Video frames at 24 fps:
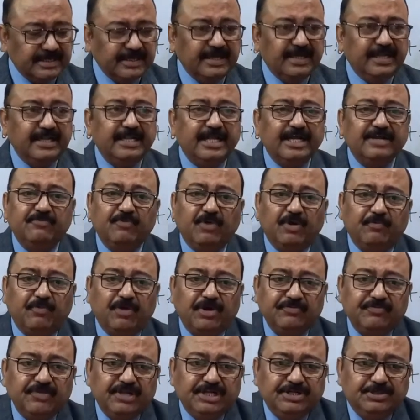Like what
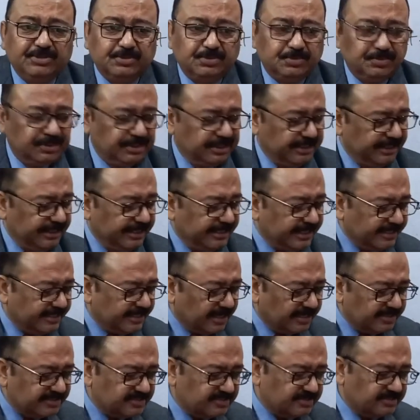will he do? He can
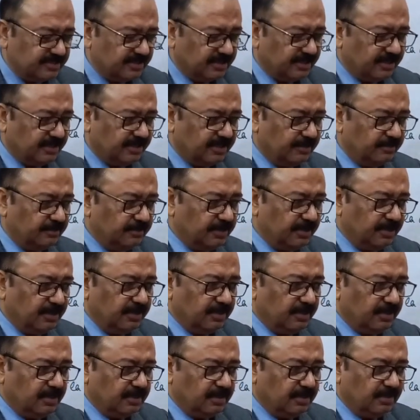ask a
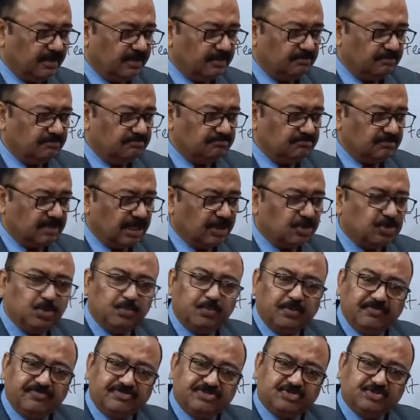group
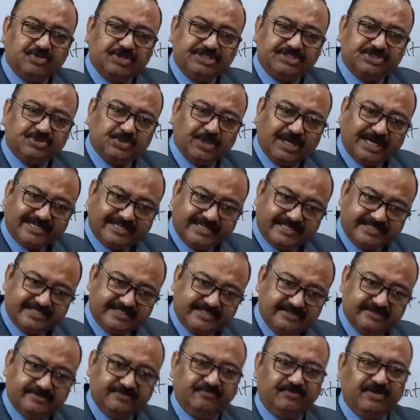of students to act
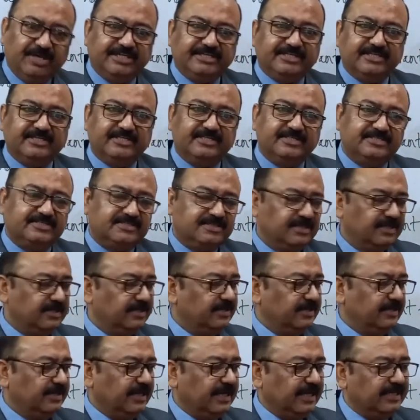as waiters
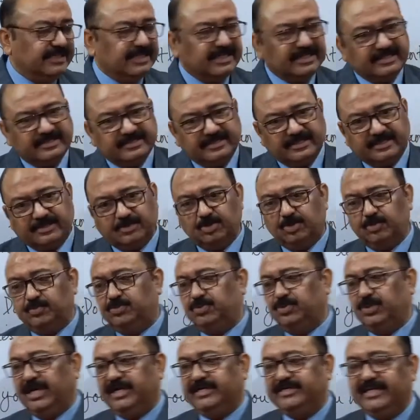and another group
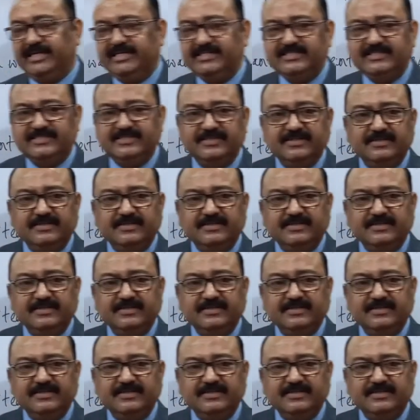to act as